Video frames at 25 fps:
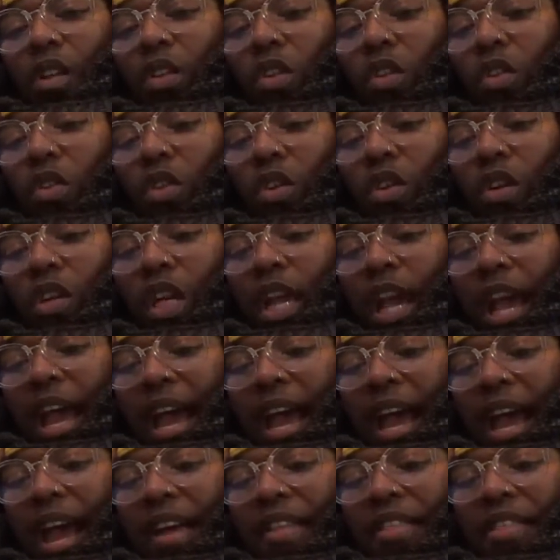Look
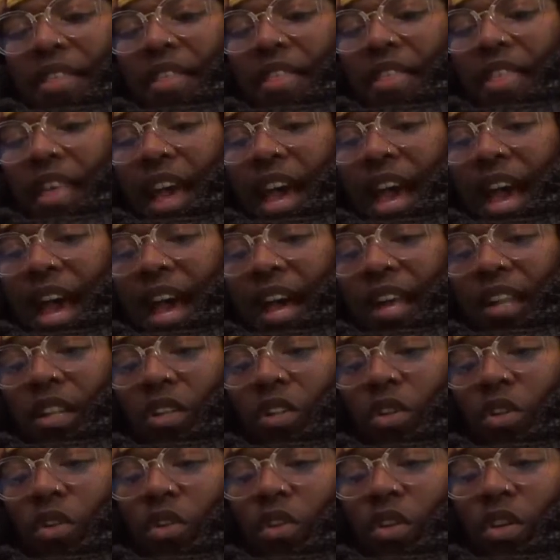at that.
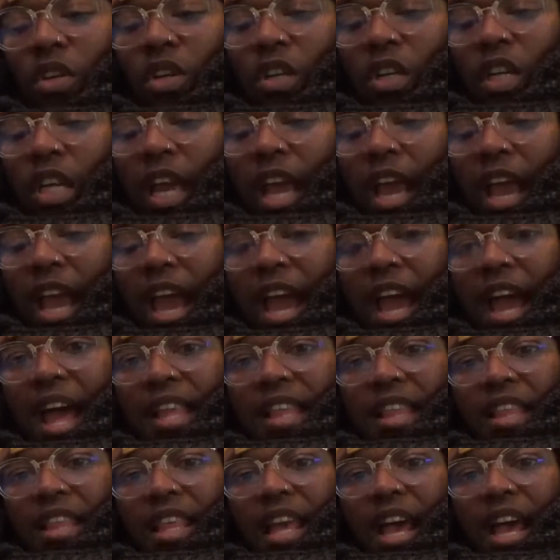Look
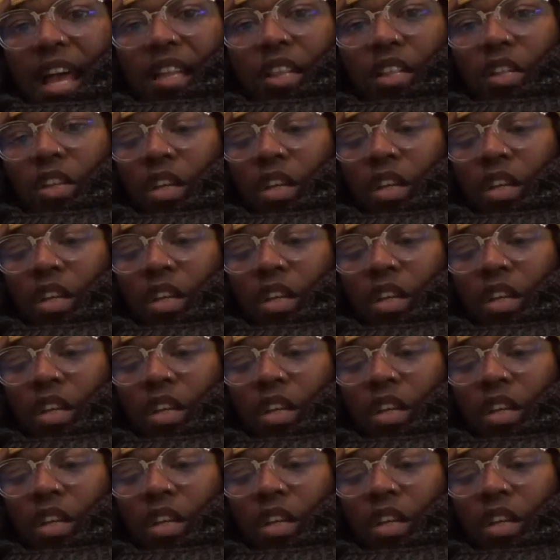at that.